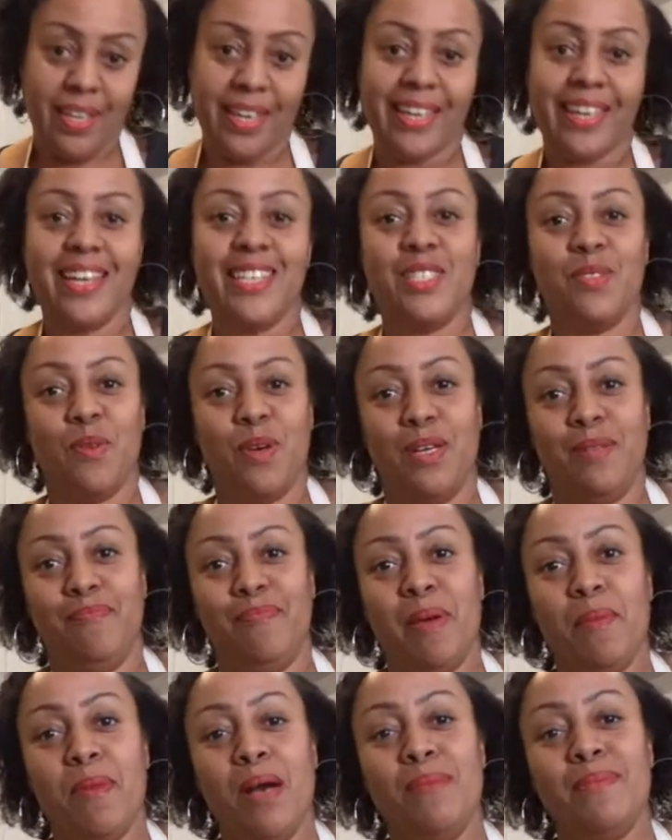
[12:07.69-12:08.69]
guess what?
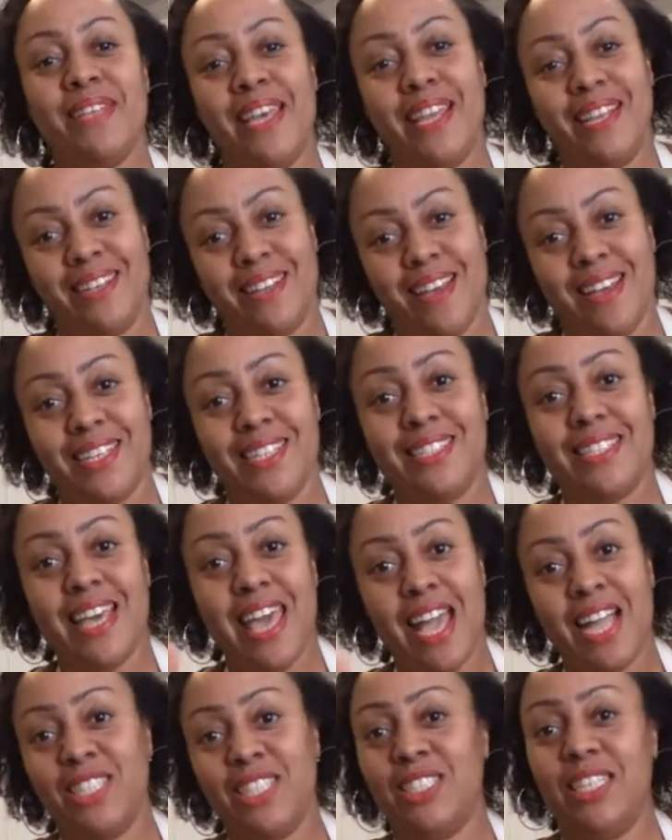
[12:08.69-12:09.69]
My mom's eggnog is
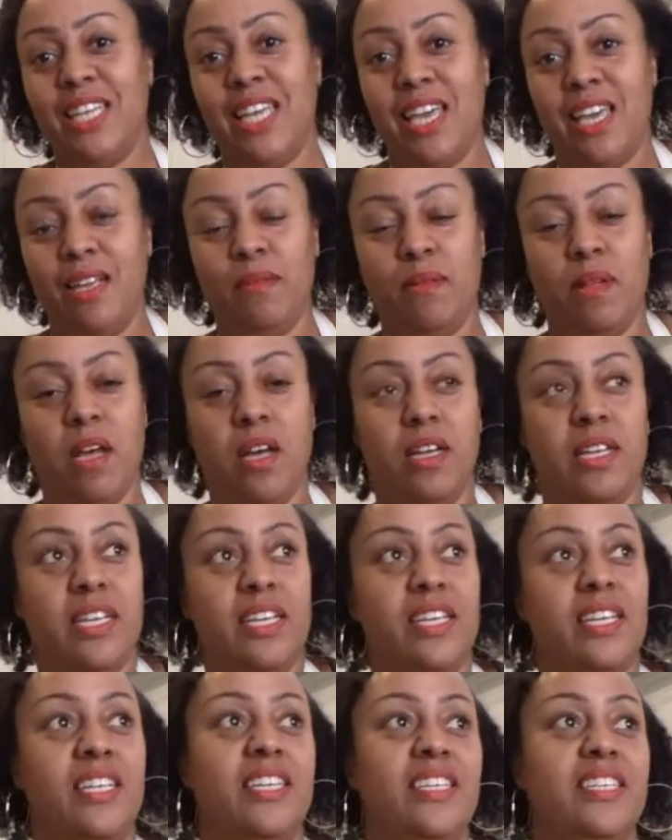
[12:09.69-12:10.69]
not actually eggnog.
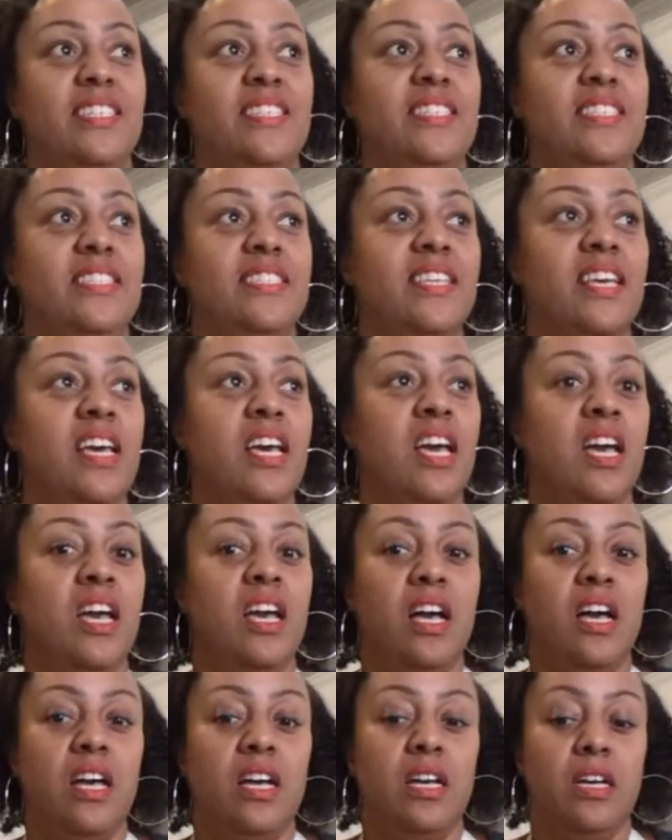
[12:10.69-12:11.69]
It is
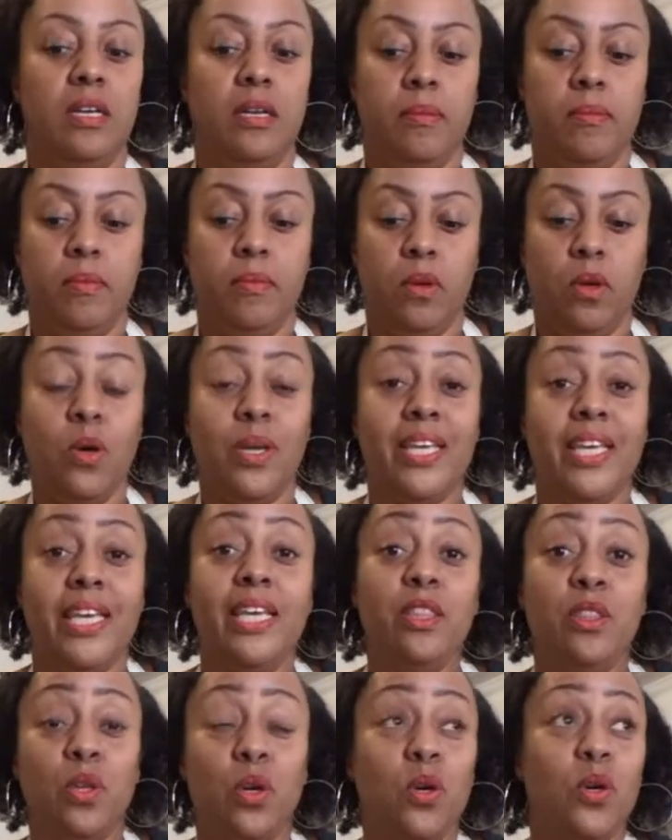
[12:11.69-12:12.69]

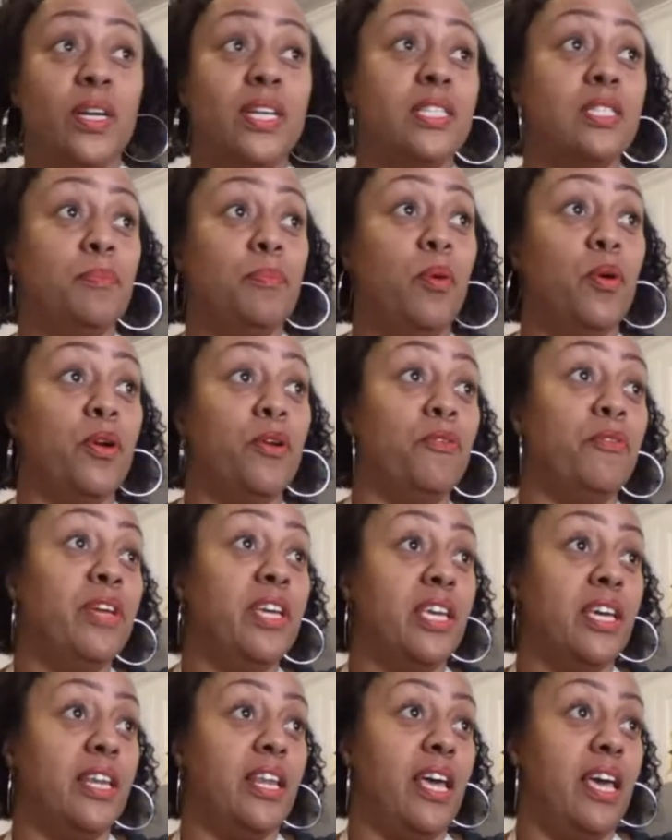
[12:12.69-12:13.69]
COQUITO. It's a Puerto
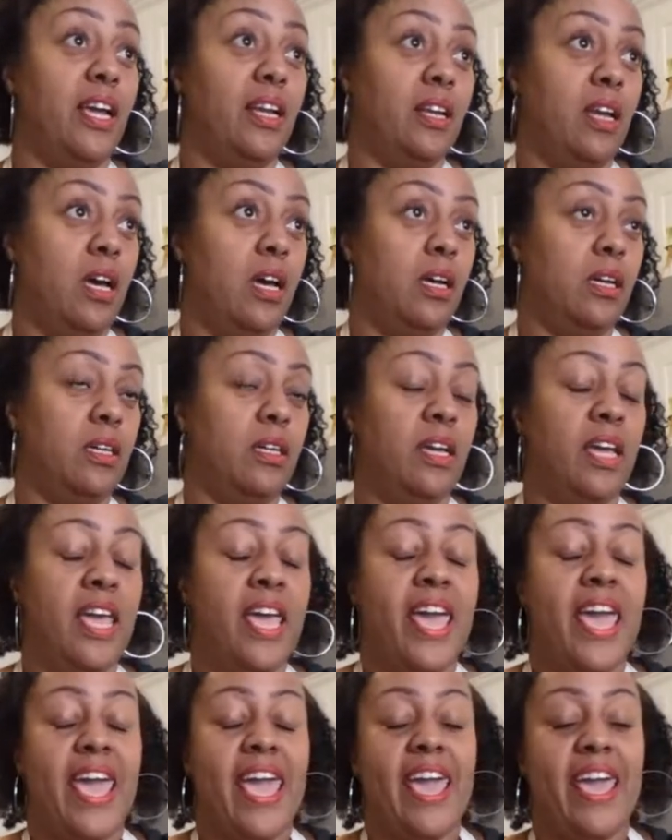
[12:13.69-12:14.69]
Rican eggnog.
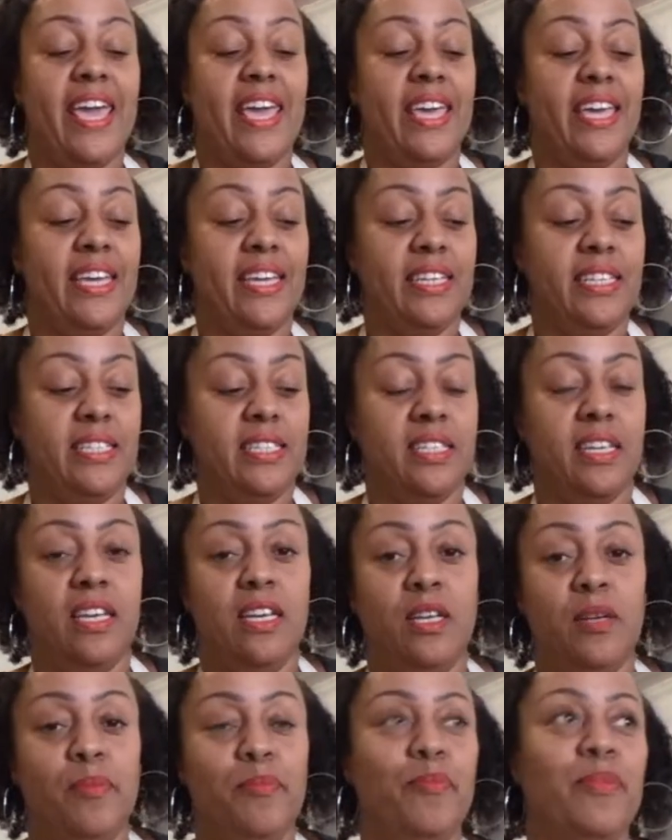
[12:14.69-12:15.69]
And
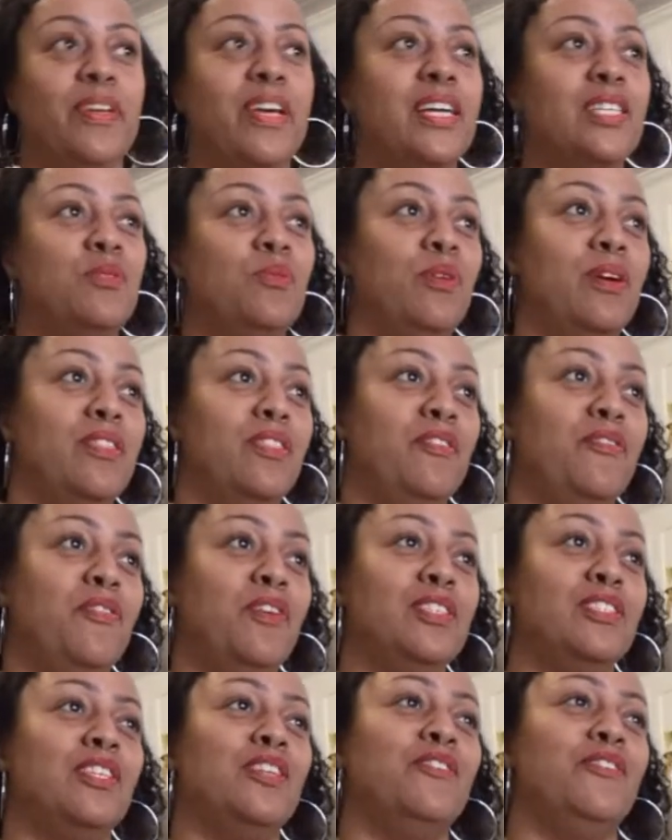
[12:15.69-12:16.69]
guess what? The
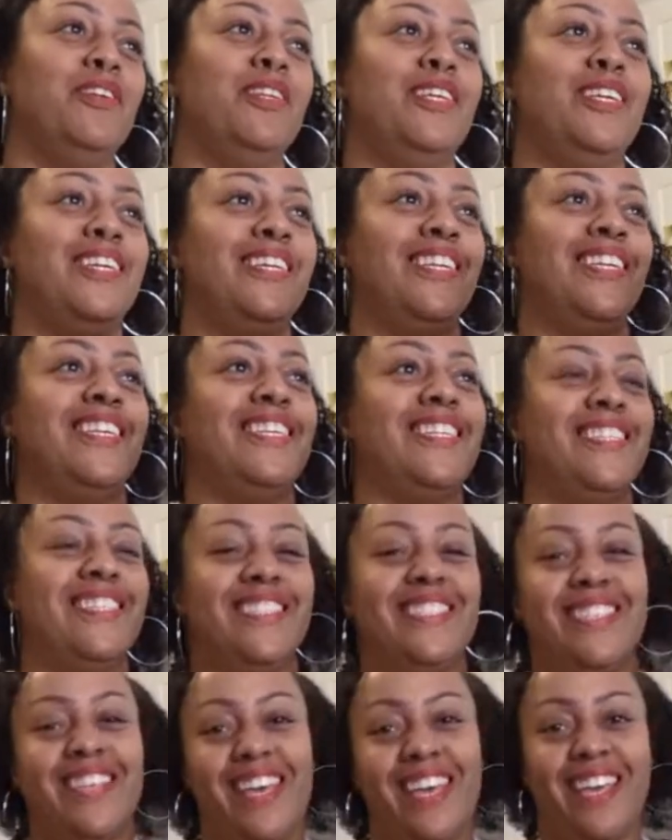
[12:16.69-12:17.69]
first ingredient
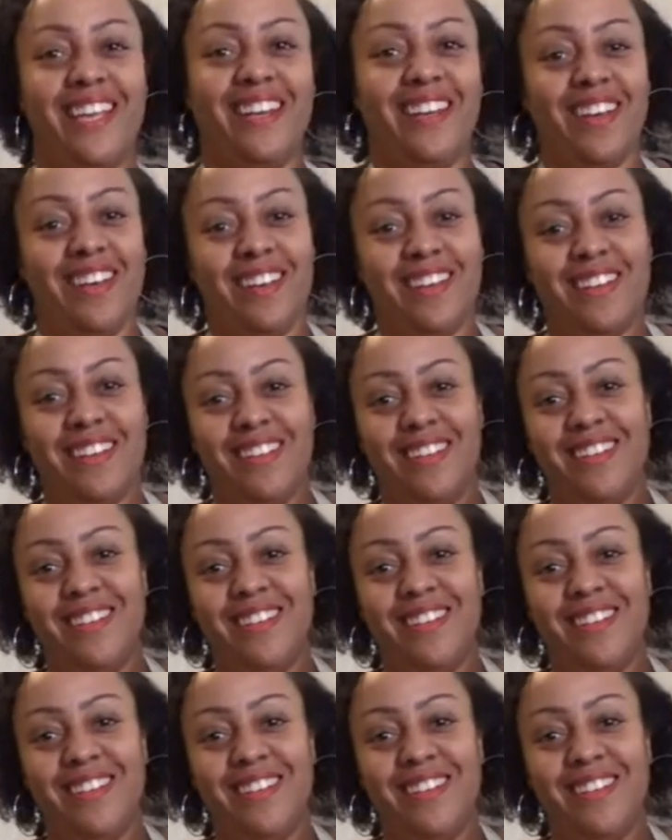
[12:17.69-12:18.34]
is eggnog.